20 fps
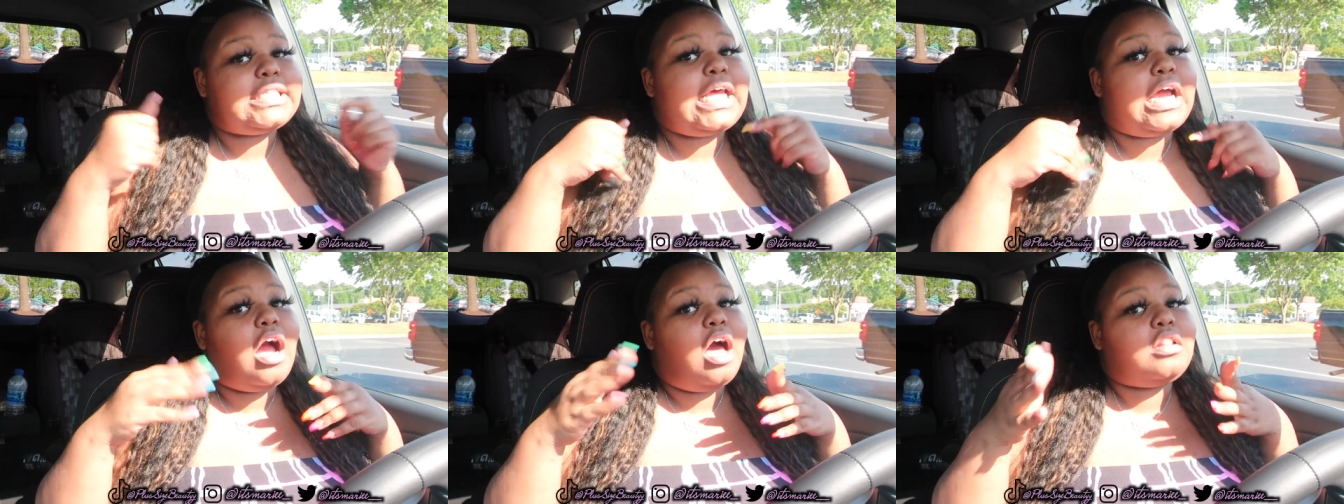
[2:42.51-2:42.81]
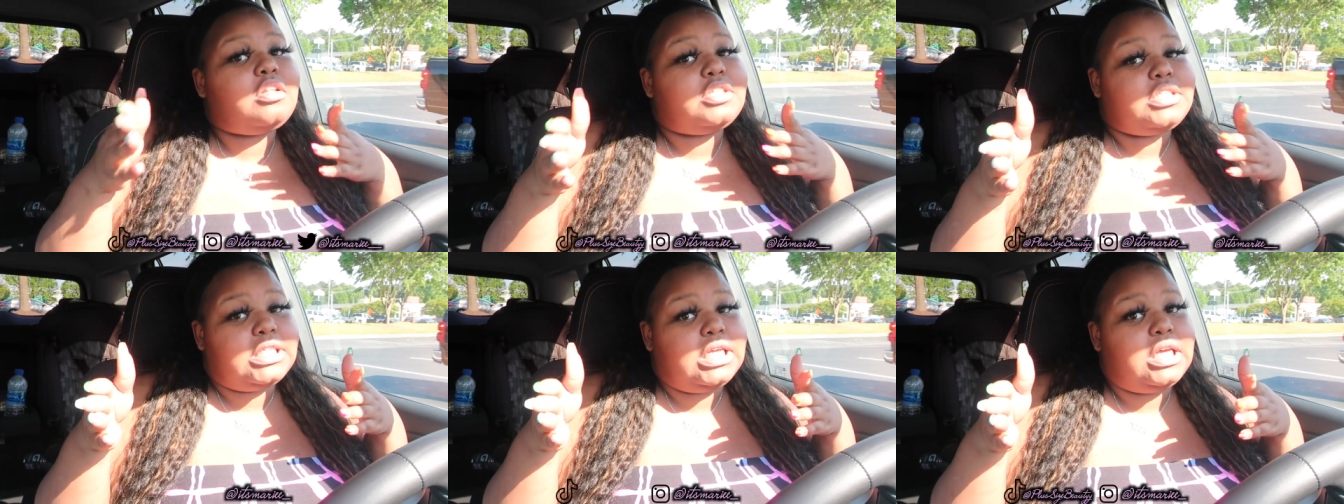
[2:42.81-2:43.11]
I
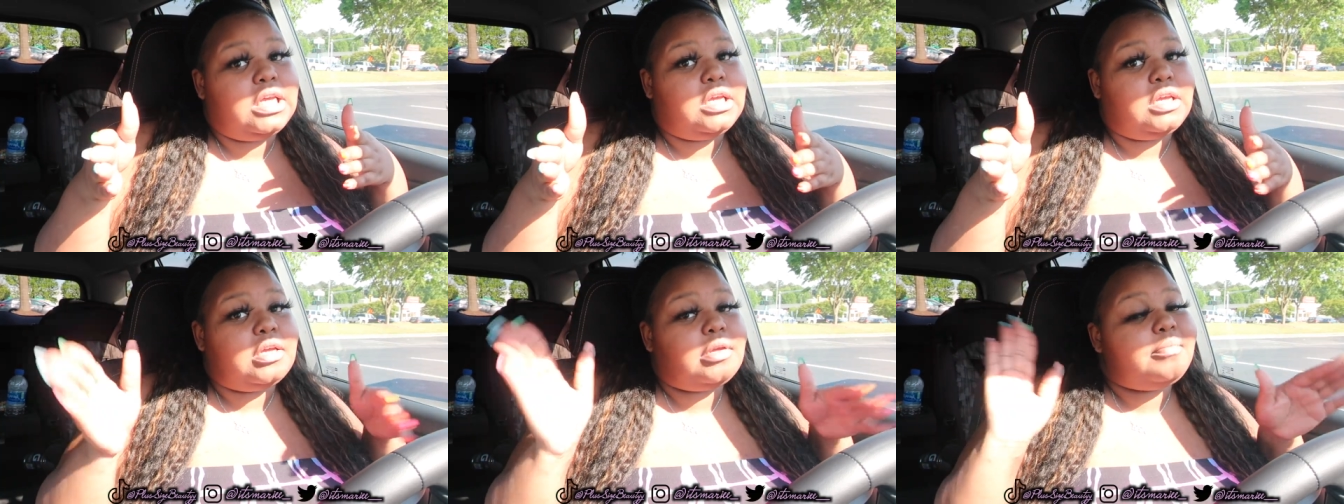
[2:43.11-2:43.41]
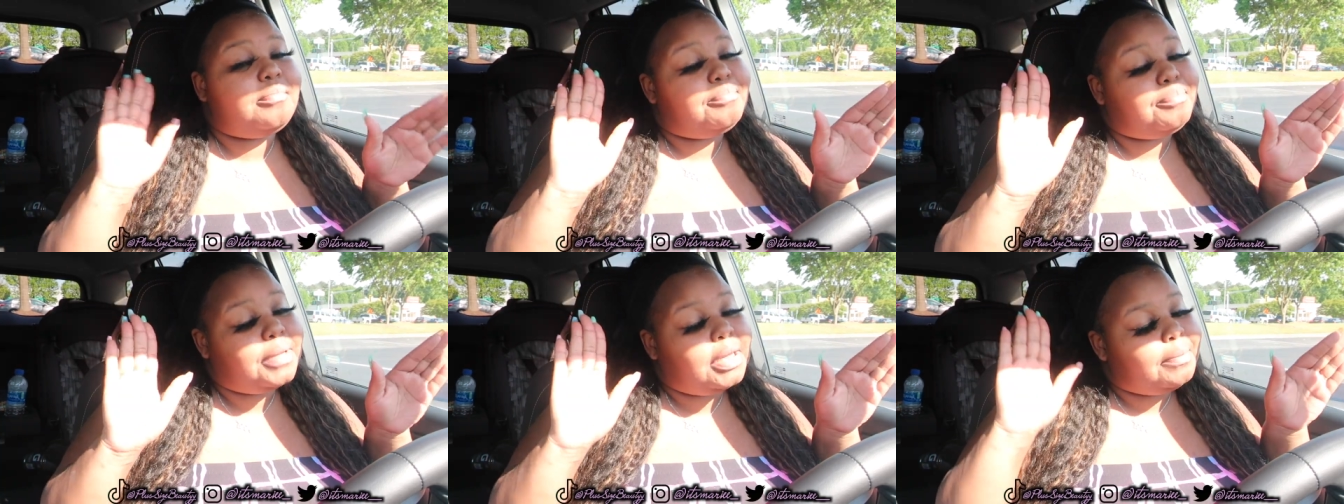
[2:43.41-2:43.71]
call her Tink.
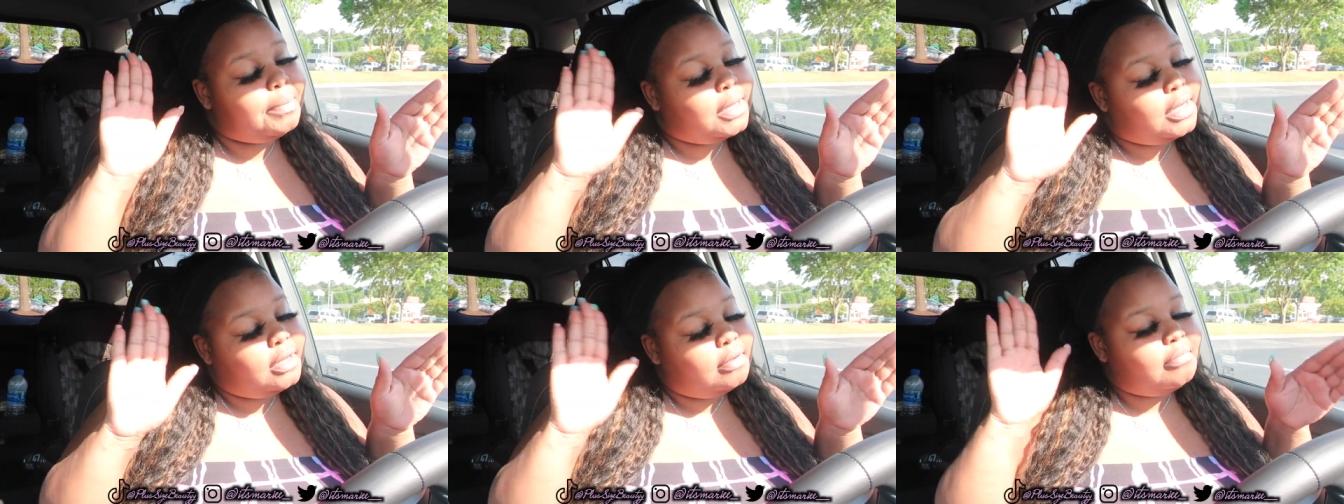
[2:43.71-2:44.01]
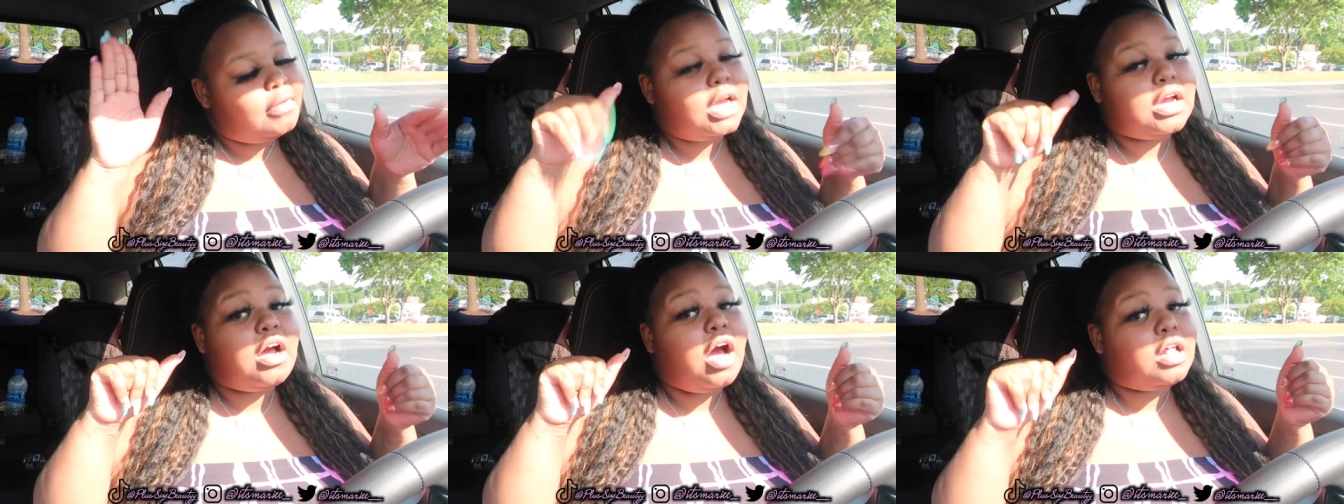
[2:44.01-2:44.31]
Beep, beep.
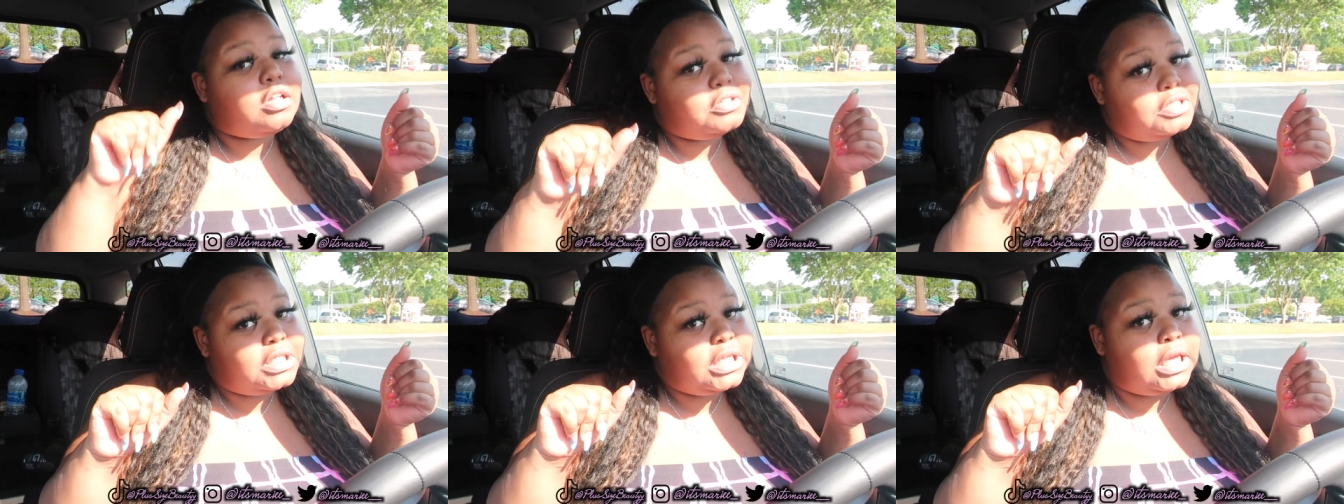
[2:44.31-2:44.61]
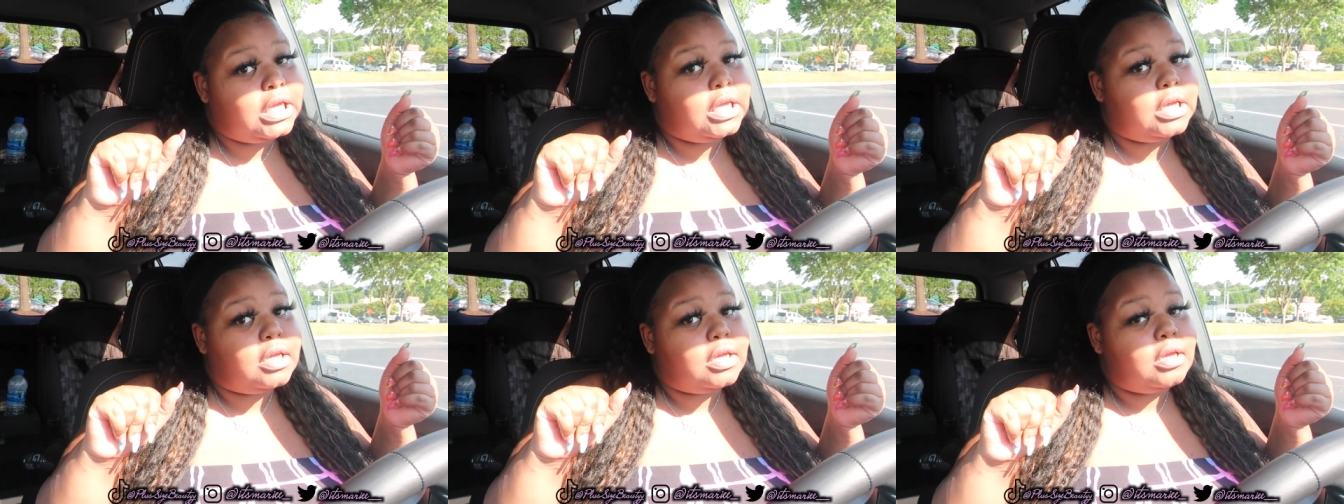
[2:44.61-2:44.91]
I call her
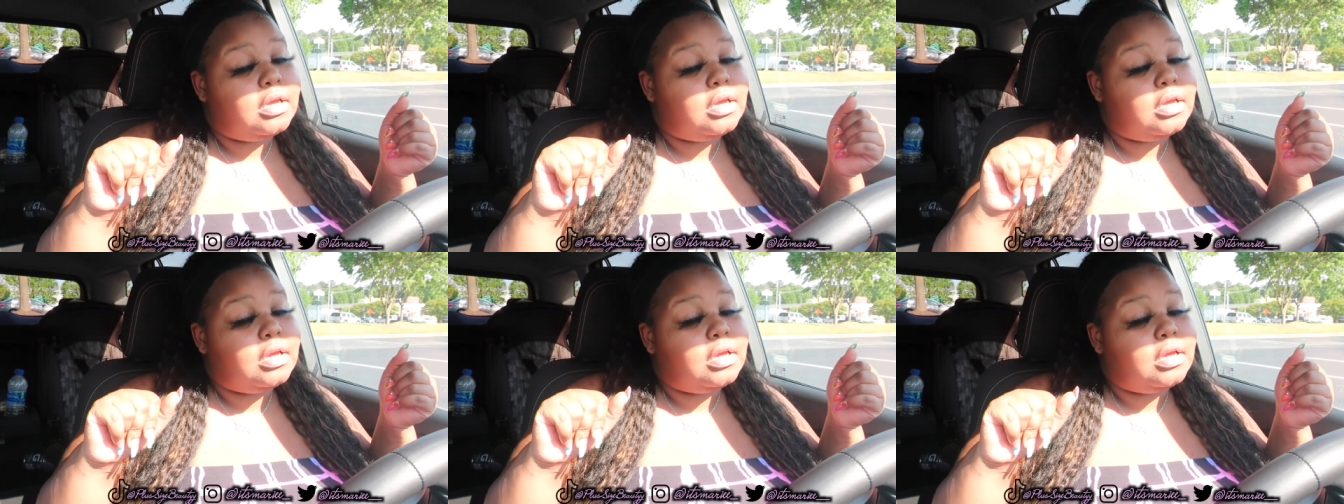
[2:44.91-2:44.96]
Tink.